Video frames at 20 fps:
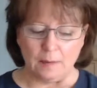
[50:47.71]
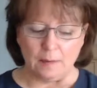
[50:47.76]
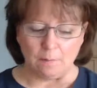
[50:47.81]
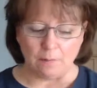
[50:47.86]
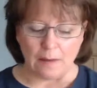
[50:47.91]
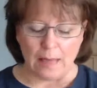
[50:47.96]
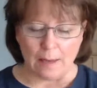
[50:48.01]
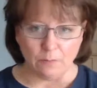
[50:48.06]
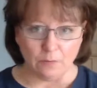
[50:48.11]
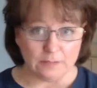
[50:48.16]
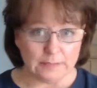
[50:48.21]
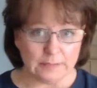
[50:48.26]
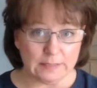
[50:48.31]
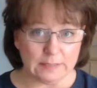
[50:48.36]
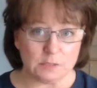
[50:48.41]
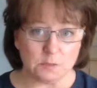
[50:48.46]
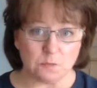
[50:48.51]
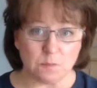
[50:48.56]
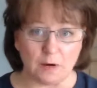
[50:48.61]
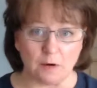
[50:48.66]
Blab was an
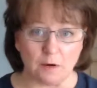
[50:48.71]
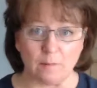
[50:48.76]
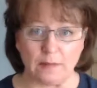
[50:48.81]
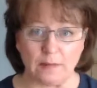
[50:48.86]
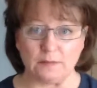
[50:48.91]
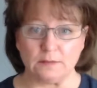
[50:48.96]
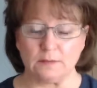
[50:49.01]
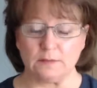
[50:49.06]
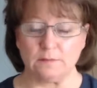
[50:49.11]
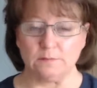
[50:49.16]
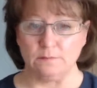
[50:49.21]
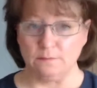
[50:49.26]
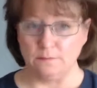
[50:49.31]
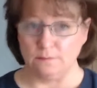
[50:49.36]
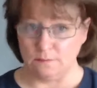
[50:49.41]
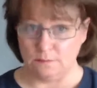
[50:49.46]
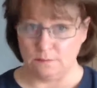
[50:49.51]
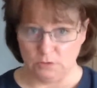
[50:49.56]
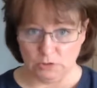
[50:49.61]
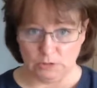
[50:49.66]
experiment,
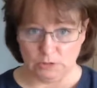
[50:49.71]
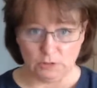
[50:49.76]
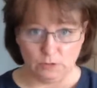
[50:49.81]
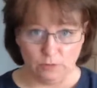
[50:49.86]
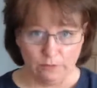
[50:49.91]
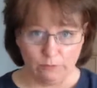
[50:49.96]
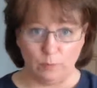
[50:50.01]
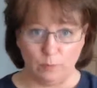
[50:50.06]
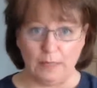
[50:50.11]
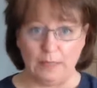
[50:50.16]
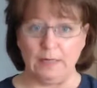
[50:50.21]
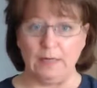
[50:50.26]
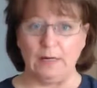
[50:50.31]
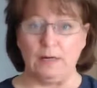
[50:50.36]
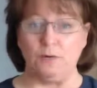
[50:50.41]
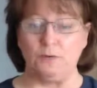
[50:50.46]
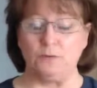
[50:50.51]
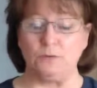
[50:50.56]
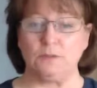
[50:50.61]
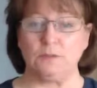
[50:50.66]
just so everybody
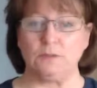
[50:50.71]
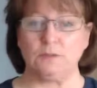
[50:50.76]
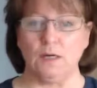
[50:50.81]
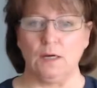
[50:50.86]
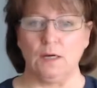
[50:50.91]
knows.